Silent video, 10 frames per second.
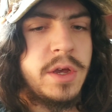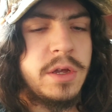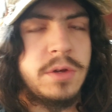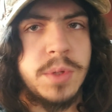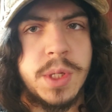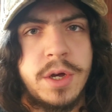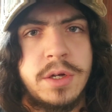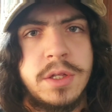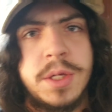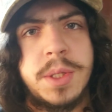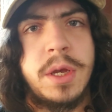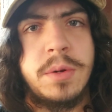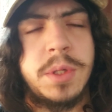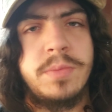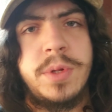And it was all, like I say, it
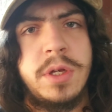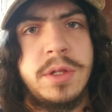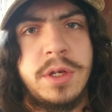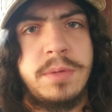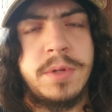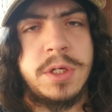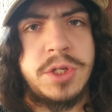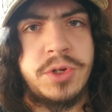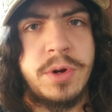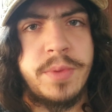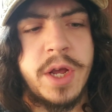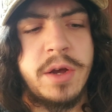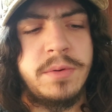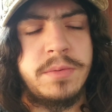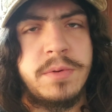was completely like stripped
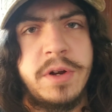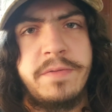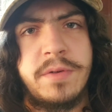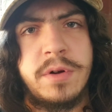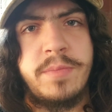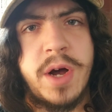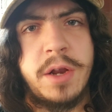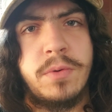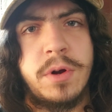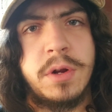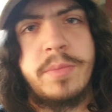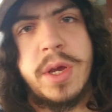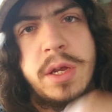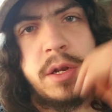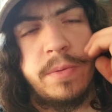down, ready for body work and
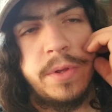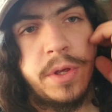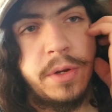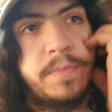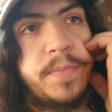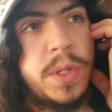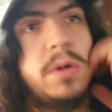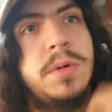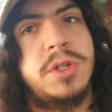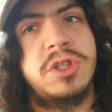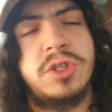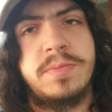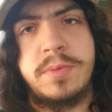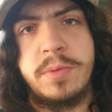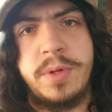paint and everything. So it was just
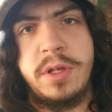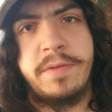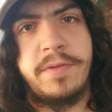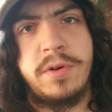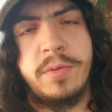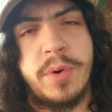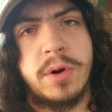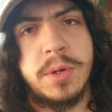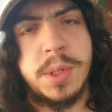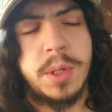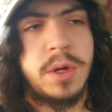completely full of parts.